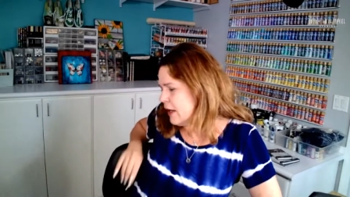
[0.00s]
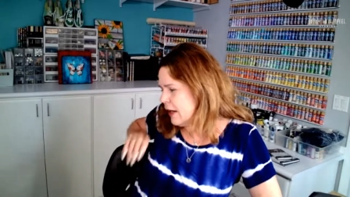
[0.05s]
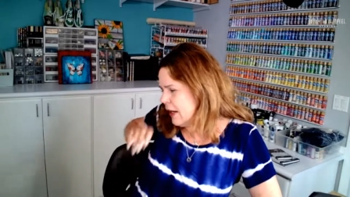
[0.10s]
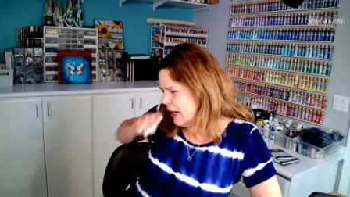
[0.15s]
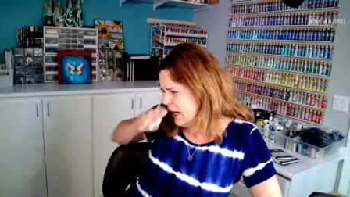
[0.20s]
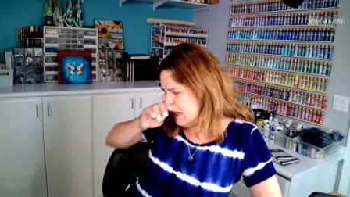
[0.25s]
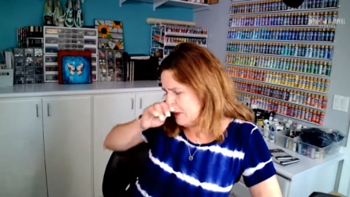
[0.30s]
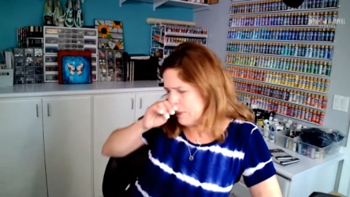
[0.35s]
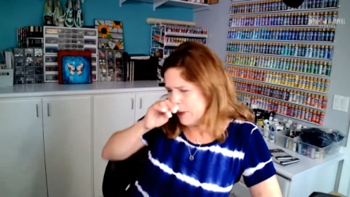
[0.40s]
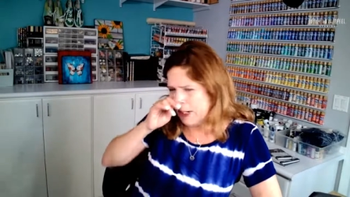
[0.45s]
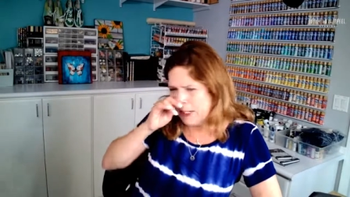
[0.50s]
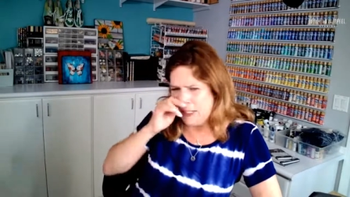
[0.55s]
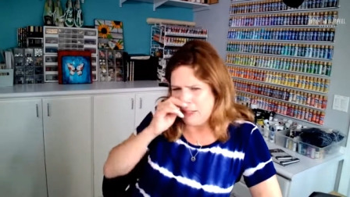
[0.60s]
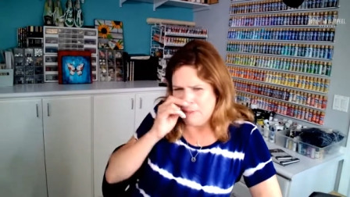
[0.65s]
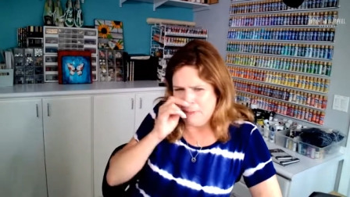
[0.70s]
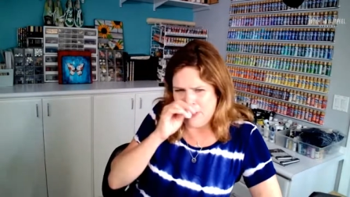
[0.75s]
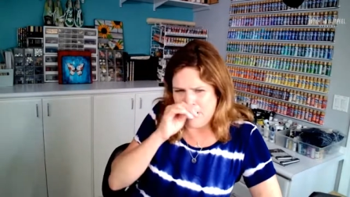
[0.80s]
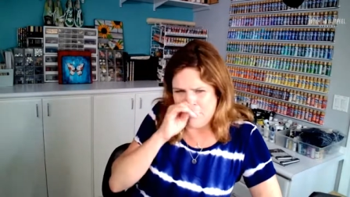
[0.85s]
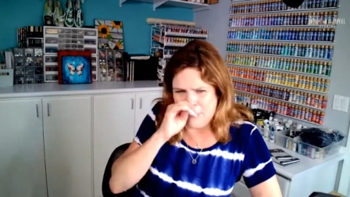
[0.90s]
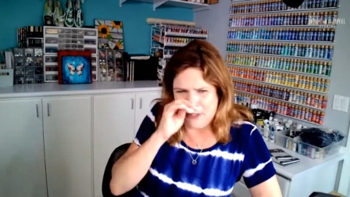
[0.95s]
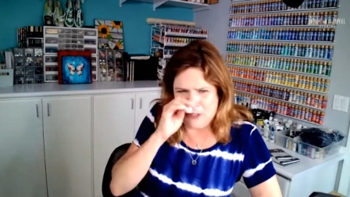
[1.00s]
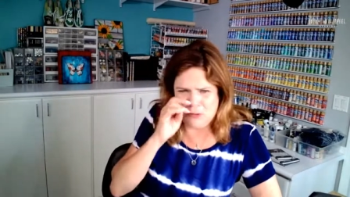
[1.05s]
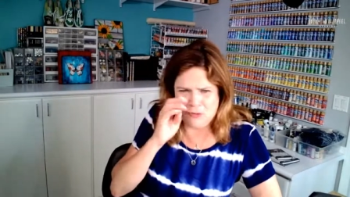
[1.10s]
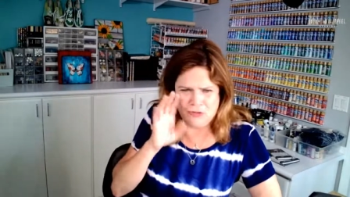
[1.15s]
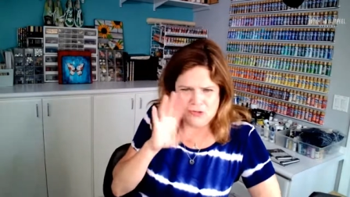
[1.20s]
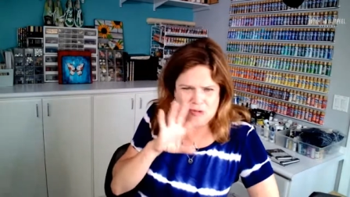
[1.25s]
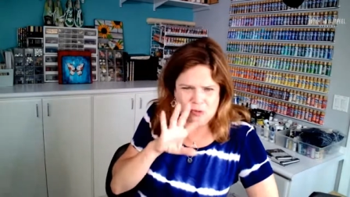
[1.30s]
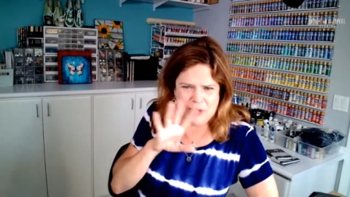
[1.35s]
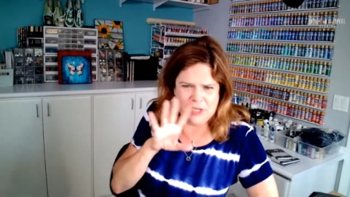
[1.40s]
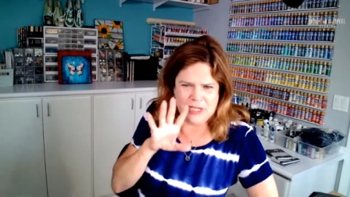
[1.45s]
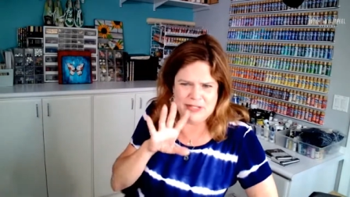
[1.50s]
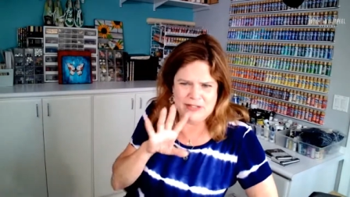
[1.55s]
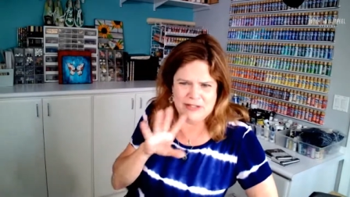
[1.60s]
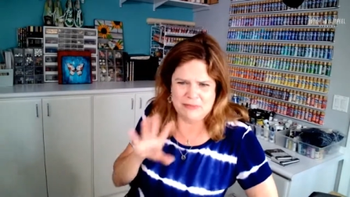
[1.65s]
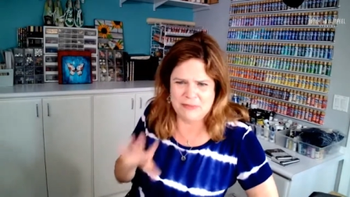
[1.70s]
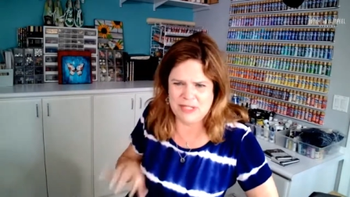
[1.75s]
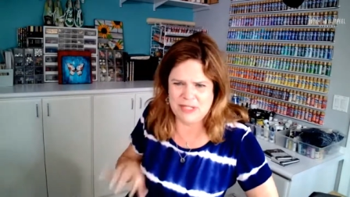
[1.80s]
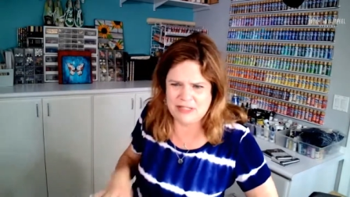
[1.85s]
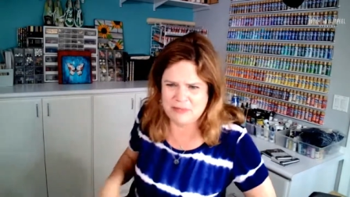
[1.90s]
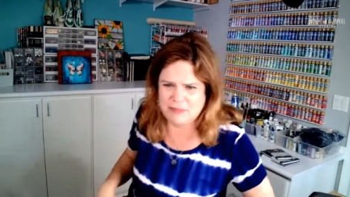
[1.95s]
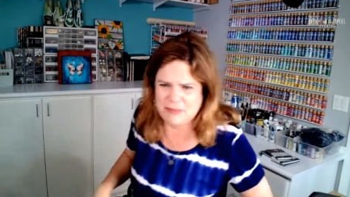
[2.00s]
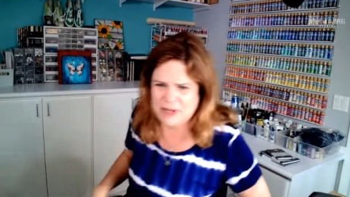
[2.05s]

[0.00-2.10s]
Anybody maybe who joins Mixed